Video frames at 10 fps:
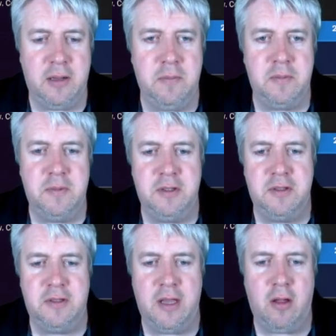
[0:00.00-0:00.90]
So I'm
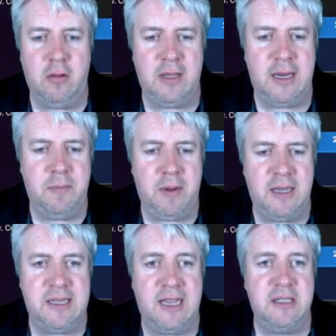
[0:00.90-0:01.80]
just Old Lady
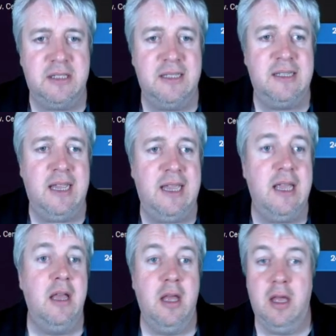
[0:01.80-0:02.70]
Plays asked to
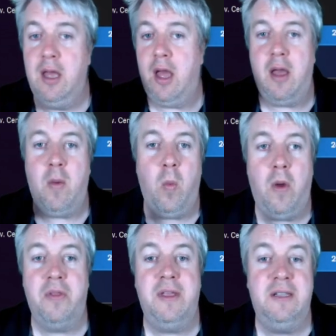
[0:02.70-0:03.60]
see
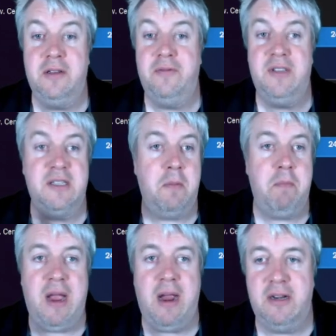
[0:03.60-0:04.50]
what the sort of this
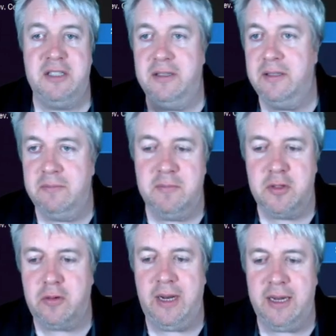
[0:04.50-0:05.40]
comparison
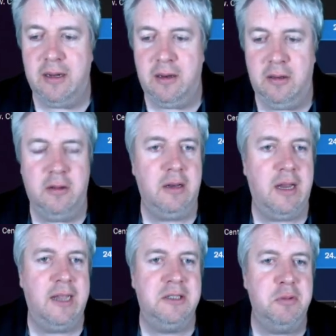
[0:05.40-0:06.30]
screen looked like.